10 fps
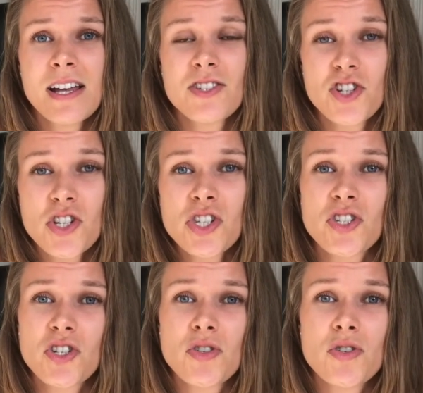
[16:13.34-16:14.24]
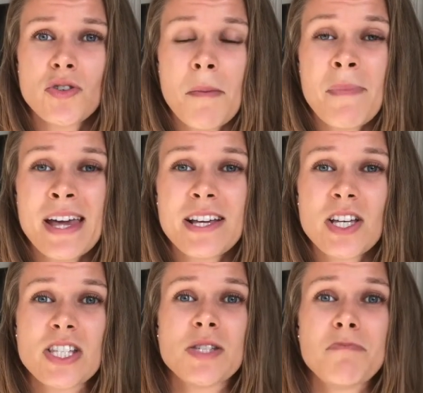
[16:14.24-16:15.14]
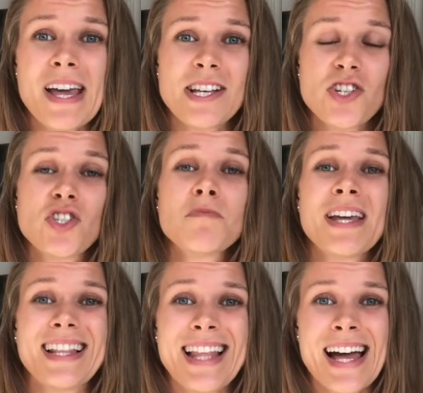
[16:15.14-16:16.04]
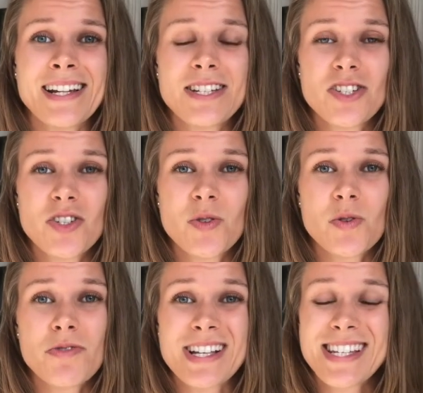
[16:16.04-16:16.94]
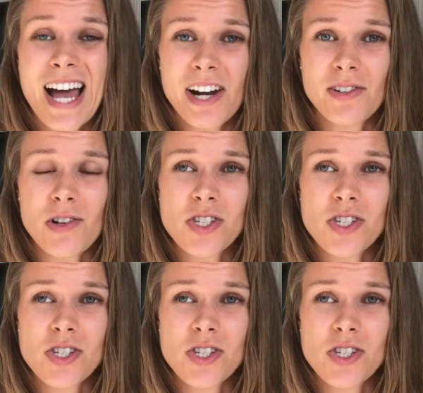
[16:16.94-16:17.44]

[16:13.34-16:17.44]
just to make space, just to make land to raise cattle.